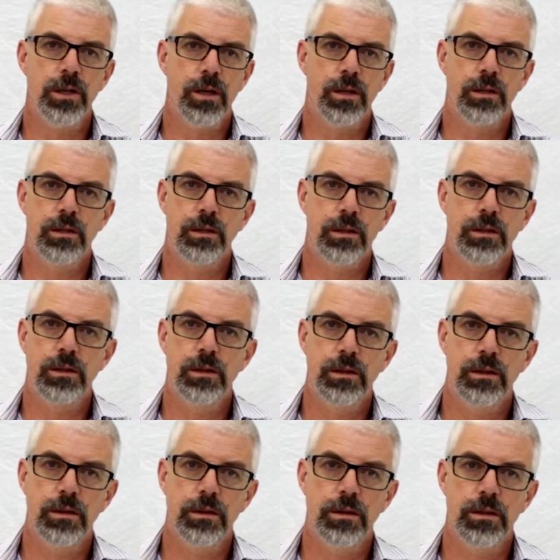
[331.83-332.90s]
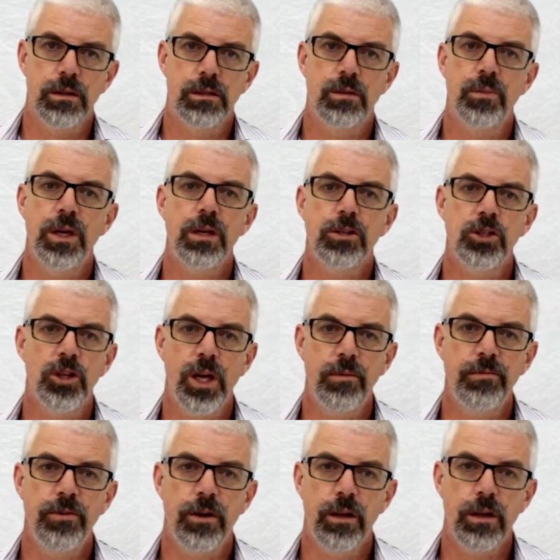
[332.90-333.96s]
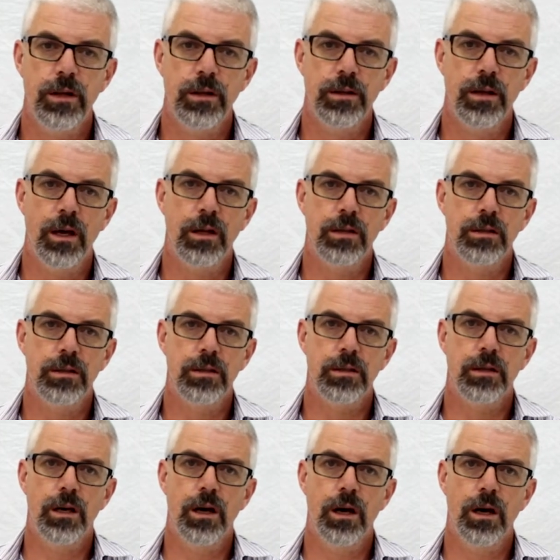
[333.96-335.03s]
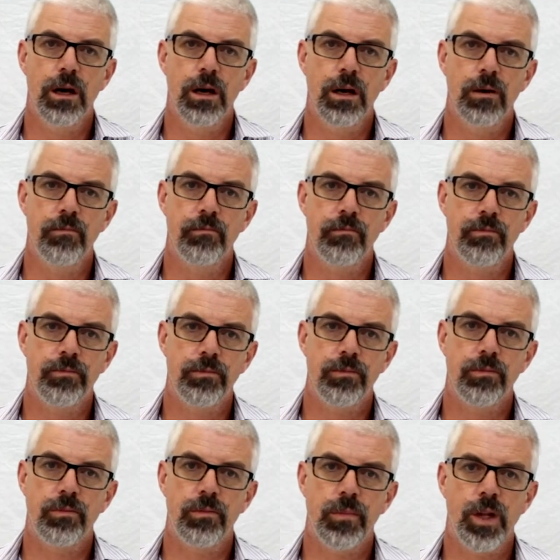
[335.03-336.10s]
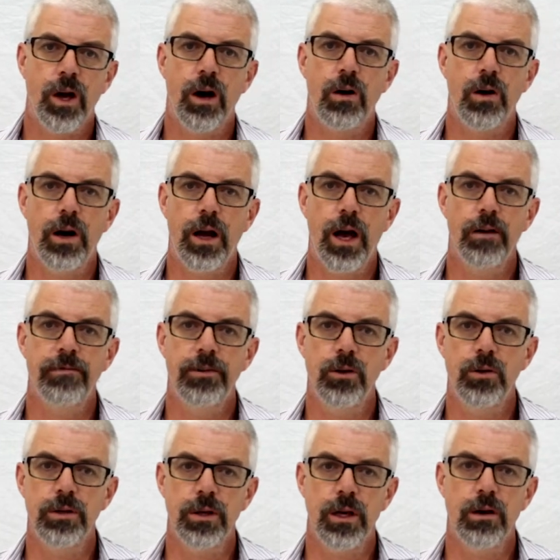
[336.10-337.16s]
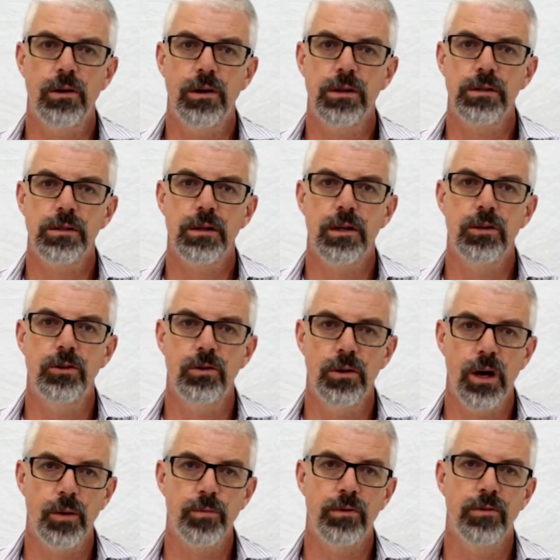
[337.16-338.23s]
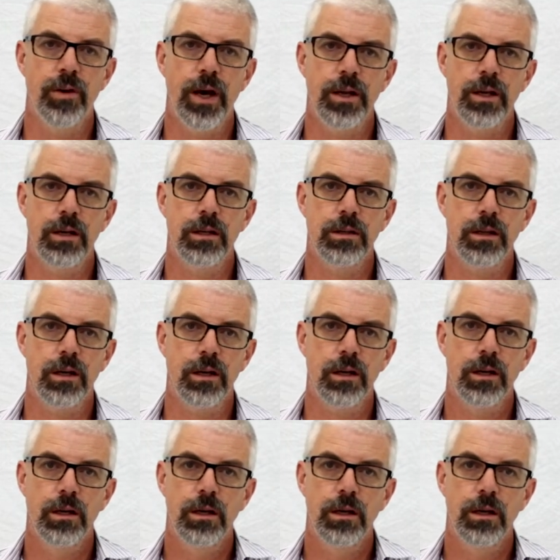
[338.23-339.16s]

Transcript: Like, to me, it's shameful that um, our affluent areas do not provide anything.